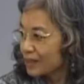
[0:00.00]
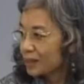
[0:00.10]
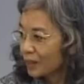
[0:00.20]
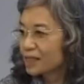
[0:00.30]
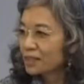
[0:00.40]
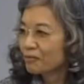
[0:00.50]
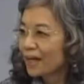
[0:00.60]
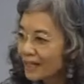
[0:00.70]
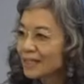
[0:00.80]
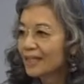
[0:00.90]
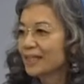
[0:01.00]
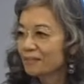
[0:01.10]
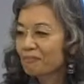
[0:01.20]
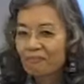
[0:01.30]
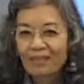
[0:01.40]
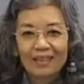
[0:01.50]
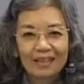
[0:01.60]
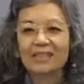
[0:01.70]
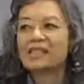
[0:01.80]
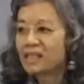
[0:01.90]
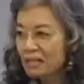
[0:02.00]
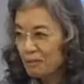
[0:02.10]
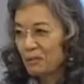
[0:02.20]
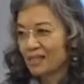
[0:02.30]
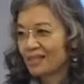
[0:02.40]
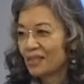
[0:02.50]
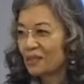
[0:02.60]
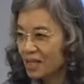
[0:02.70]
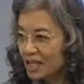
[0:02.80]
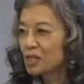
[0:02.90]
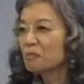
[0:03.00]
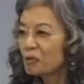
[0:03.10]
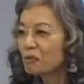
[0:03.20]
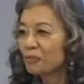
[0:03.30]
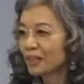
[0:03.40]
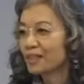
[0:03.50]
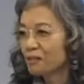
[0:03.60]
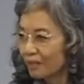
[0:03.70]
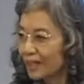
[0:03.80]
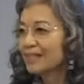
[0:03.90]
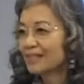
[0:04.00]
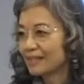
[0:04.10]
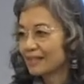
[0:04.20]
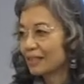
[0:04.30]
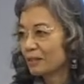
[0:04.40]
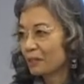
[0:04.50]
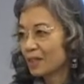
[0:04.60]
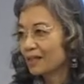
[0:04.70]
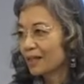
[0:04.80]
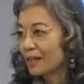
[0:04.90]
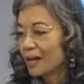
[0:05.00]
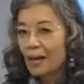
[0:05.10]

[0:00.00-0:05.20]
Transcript: So it's finely distinguished. You know, each movement is finely distinguished.